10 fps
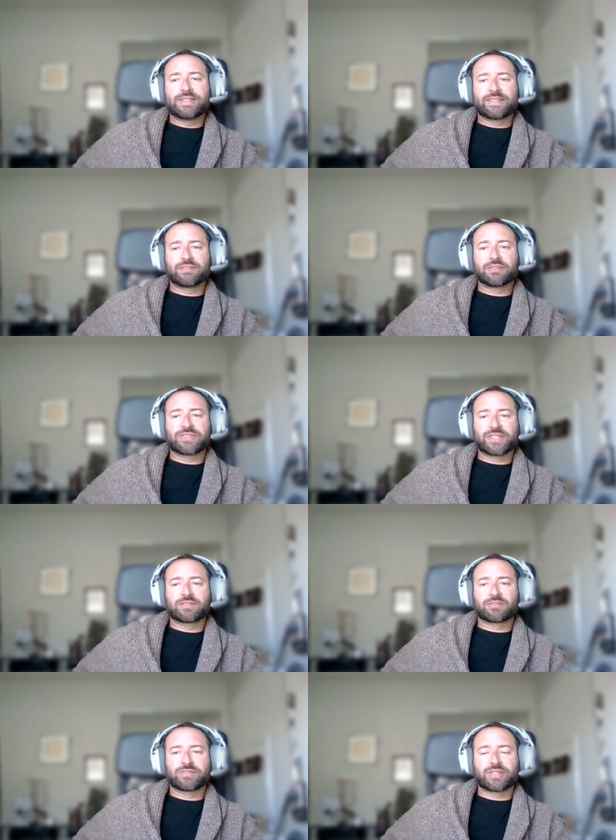zero
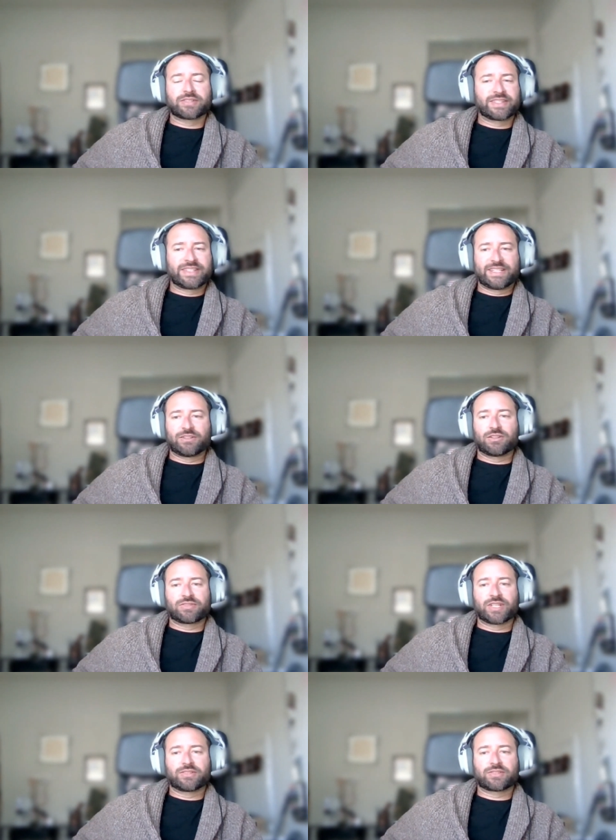cyclical sales, zero
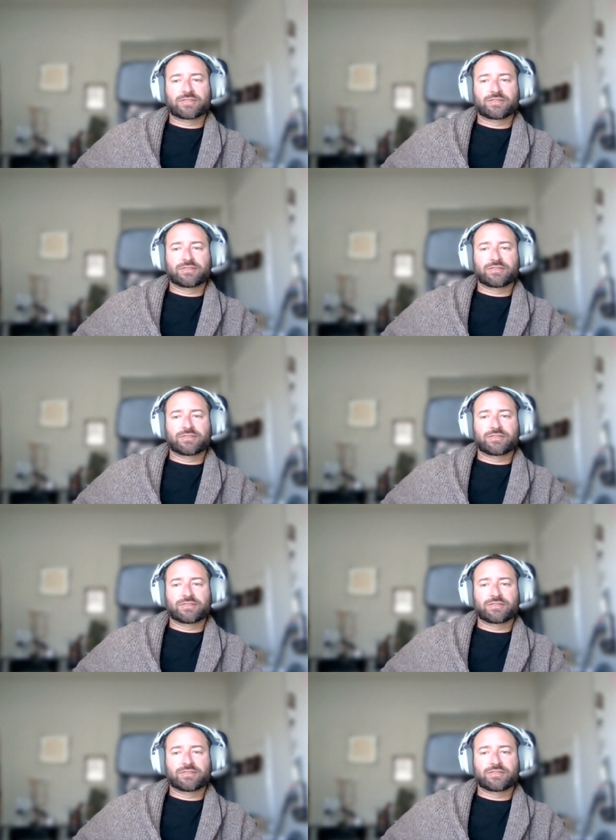sales,